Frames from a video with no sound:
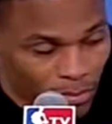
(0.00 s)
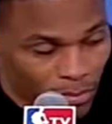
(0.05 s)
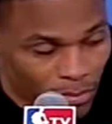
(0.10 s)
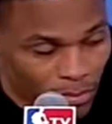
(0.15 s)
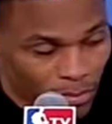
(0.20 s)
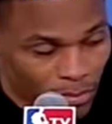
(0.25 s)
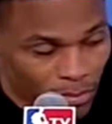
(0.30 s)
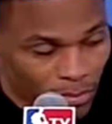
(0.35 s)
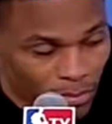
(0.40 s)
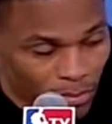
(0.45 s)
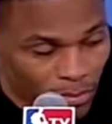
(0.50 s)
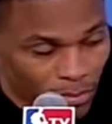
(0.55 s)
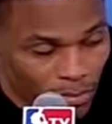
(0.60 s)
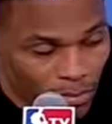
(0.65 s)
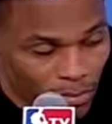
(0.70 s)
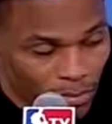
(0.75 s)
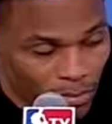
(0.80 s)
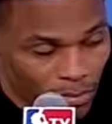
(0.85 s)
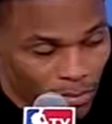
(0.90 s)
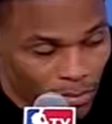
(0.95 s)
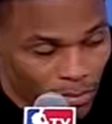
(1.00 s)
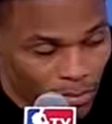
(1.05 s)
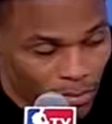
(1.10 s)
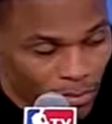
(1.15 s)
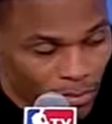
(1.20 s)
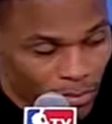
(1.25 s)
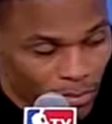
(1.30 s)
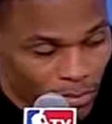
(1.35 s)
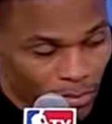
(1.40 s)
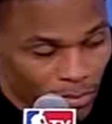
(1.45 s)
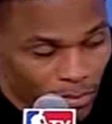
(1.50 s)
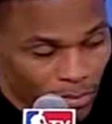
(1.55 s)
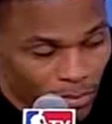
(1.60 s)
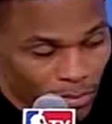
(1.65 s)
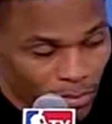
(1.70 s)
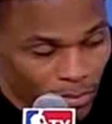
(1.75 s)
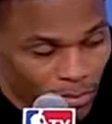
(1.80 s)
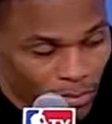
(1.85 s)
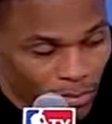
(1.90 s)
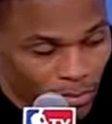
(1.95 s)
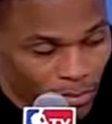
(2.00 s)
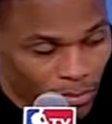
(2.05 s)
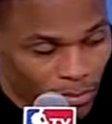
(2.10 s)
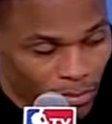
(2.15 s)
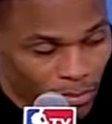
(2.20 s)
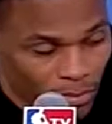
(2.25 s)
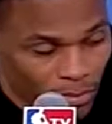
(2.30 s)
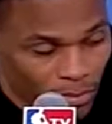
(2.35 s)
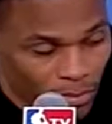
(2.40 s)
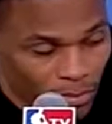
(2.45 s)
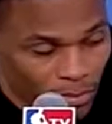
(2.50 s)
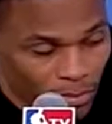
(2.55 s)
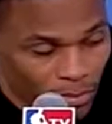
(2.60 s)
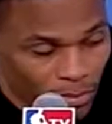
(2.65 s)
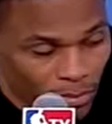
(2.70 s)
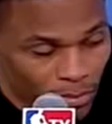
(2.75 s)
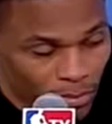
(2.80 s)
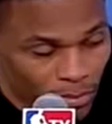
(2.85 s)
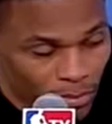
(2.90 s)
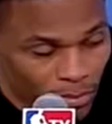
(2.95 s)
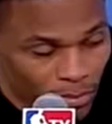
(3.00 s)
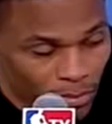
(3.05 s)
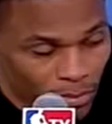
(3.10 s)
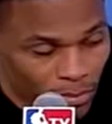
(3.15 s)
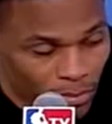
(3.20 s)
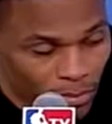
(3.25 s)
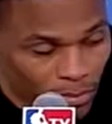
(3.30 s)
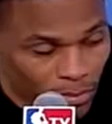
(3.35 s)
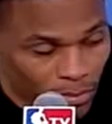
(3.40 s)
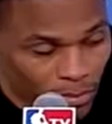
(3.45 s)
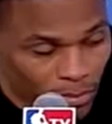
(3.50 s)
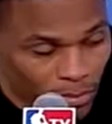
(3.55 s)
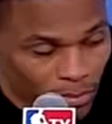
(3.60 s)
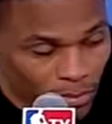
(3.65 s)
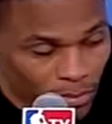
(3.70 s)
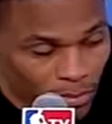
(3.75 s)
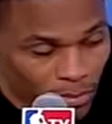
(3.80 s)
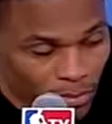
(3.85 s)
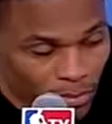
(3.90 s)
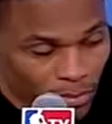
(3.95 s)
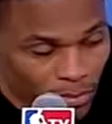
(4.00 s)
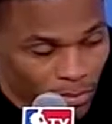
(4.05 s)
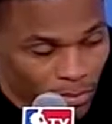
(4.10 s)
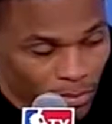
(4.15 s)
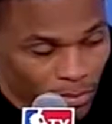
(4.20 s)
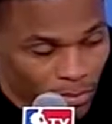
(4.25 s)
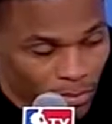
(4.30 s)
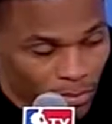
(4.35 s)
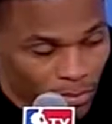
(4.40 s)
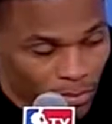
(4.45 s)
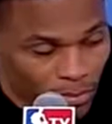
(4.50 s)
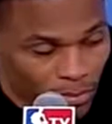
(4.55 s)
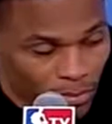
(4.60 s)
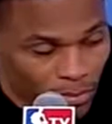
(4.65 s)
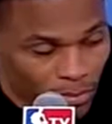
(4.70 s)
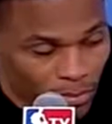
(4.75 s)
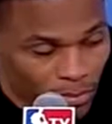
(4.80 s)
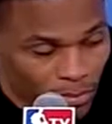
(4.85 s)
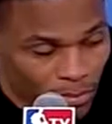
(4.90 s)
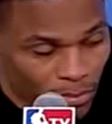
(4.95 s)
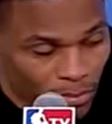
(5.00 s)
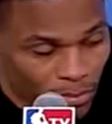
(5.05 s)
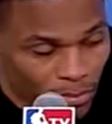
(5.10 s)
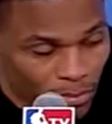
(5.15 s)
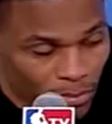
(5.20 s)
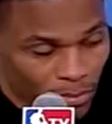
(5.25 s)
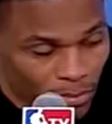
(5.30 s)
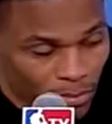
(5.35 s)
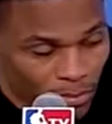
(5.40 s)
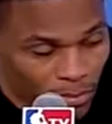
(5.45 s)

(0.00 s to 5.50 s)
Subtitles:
No words are spoken by the person on screen.